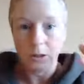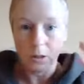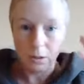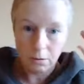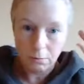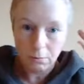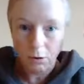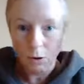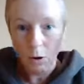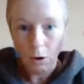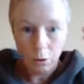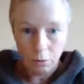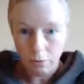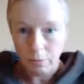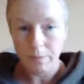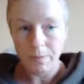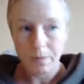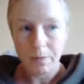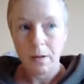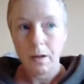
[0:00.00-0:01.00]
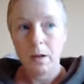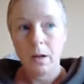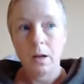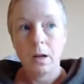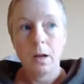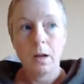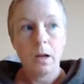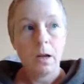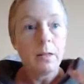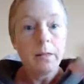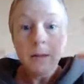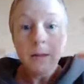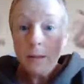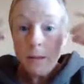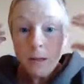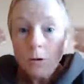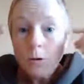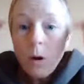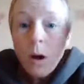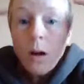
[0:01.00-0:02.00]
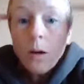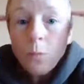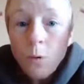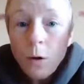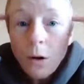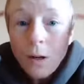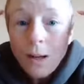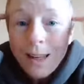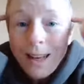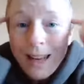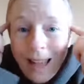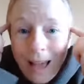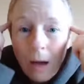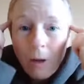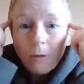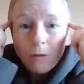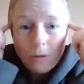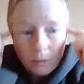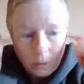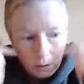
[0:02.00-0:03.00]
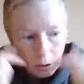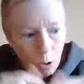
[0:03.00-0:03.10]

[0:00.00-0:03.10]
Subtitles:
and and then they try to work it out.